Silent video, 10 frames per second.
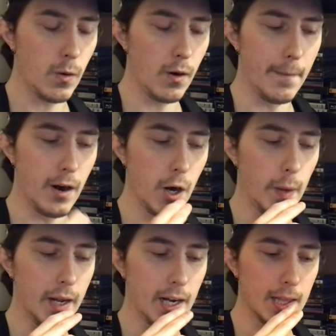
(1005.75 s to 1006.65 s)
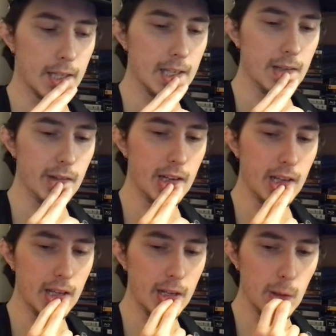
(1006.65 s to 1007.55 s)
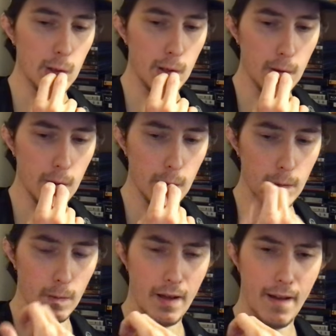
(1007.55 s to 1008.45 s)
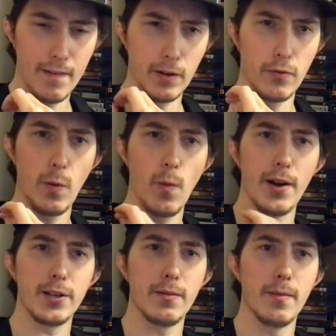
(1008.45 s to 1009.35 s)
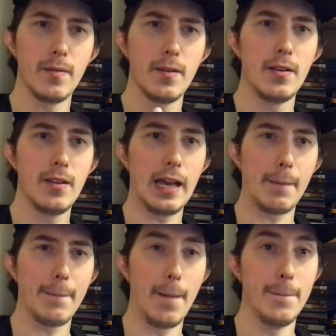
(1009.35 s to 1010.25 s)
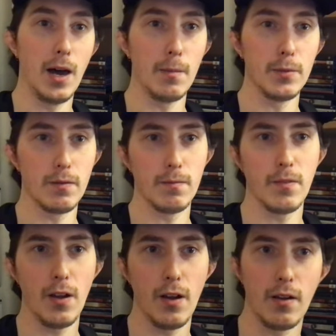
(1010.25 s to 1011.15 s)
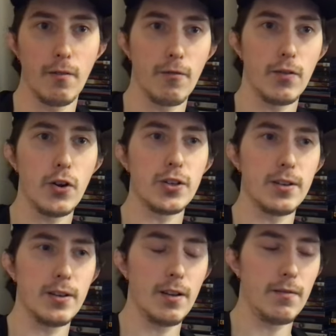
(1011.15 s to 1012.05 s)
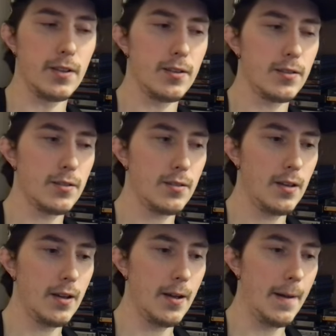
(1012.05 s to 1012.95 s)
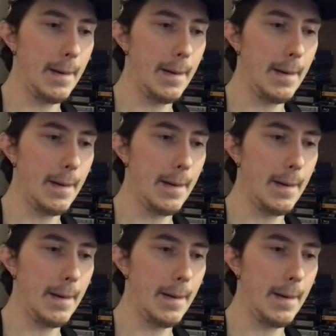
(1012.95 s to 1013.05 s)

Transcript: or borrowing like the DVDs or having rewatched like my mom's uh, version of this uh,